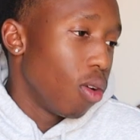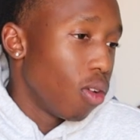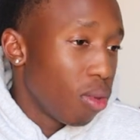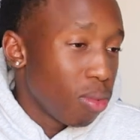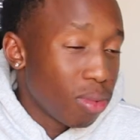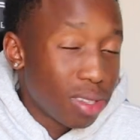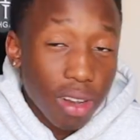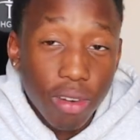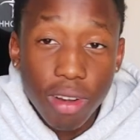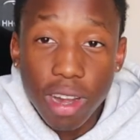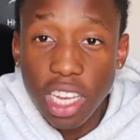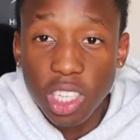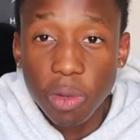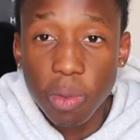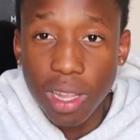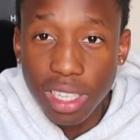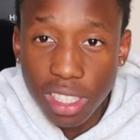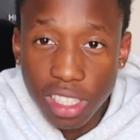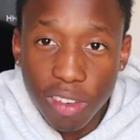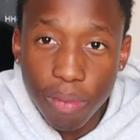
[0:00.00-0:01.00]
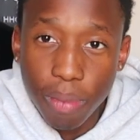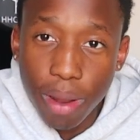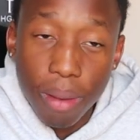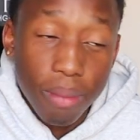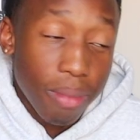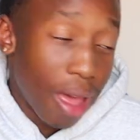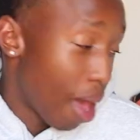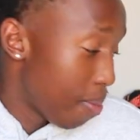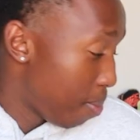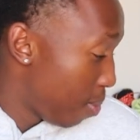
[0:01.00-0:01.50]
all of them because they're really expensive, but
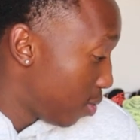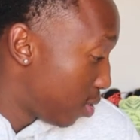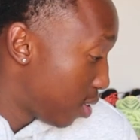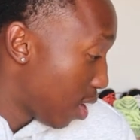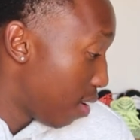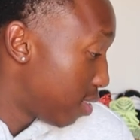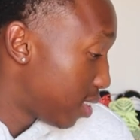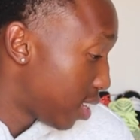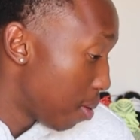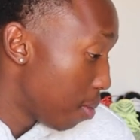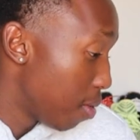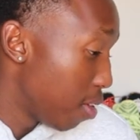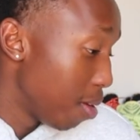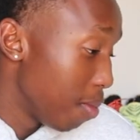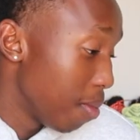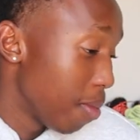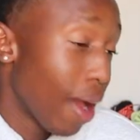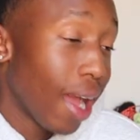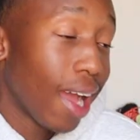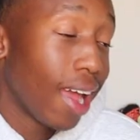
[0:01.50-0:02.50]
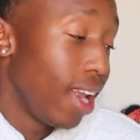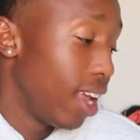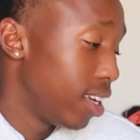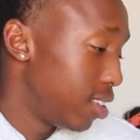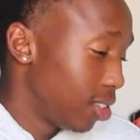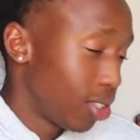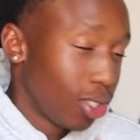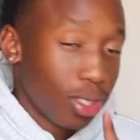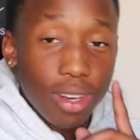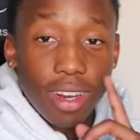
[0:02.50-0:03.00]
I'm happy to have some of them in my
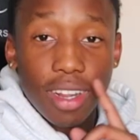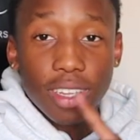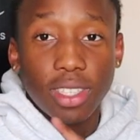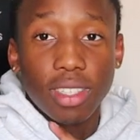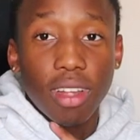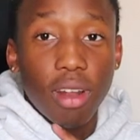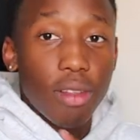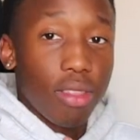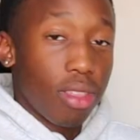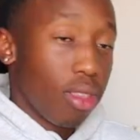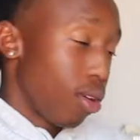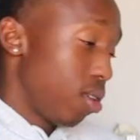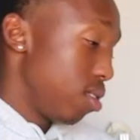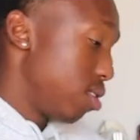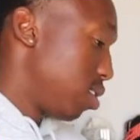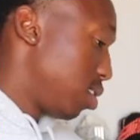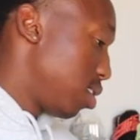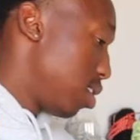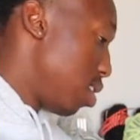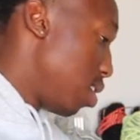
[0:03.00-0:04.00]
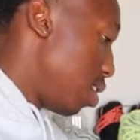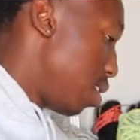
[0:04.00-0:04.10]
collection. So let's start with those.